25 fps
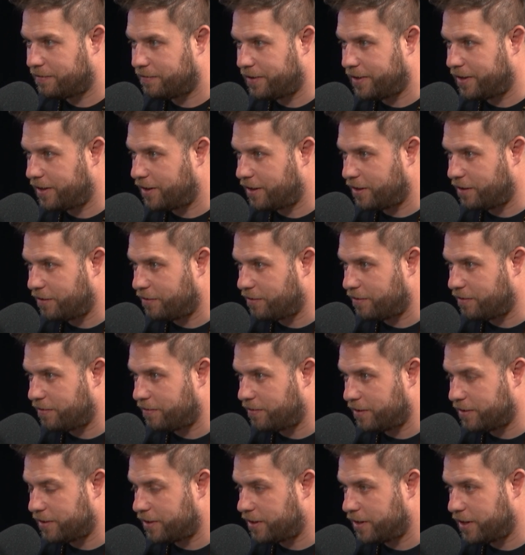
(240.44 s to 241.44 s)
And like,
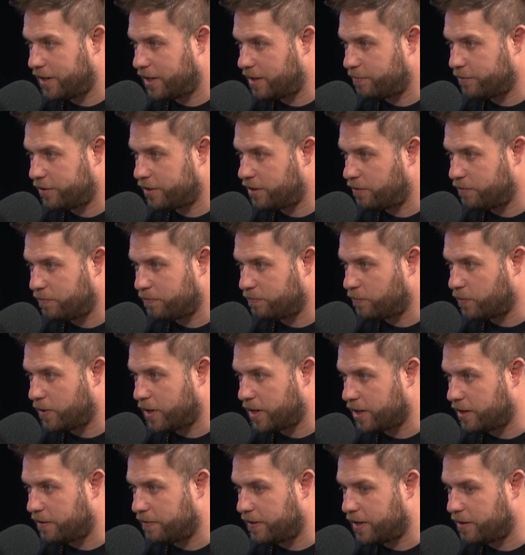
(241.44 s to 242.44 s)
you're an animal, you're
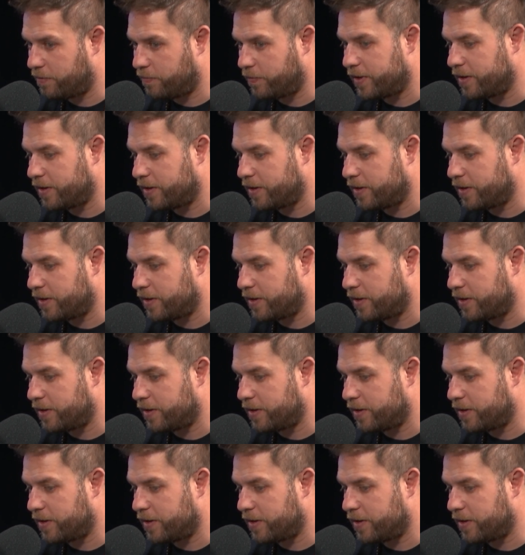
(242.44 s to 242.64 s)
walking around.